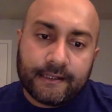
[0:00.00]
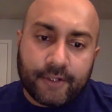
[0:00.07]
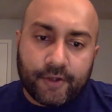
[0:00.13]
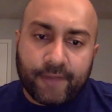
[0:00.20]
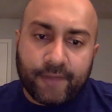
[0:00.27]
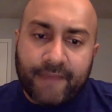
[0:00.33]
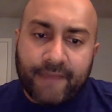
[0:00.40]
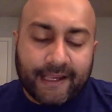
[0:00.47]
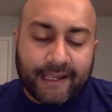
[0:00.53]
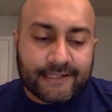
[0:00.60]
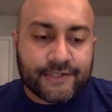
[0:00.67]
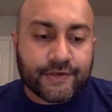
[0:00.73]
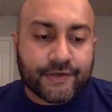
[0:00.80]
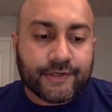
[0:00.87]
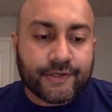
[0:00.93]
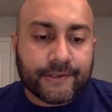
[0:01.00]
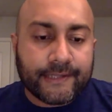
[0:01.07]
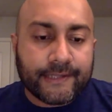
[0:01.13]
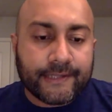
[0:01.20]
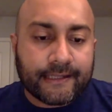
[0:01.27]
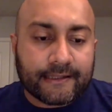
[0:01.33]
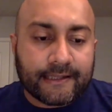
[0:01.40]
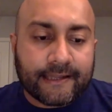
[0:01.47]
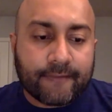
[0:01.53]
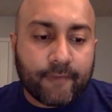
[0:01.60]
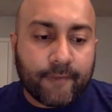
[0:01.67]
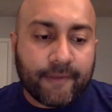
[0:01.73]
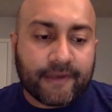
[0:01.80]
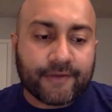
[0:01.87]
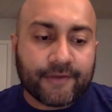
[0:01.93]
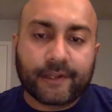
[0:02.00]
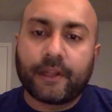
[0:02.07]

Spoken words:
going back into doing, like we've been doing